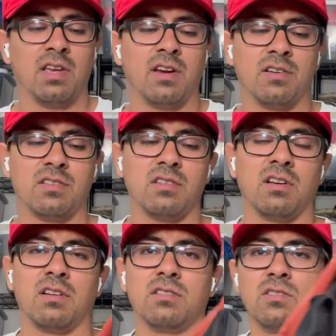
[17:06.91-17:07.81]
Here's
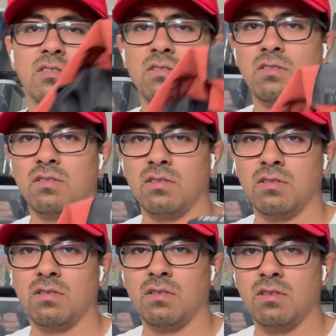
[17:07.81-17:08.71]

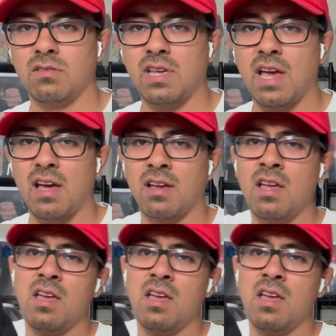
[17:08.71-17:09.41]
the tag.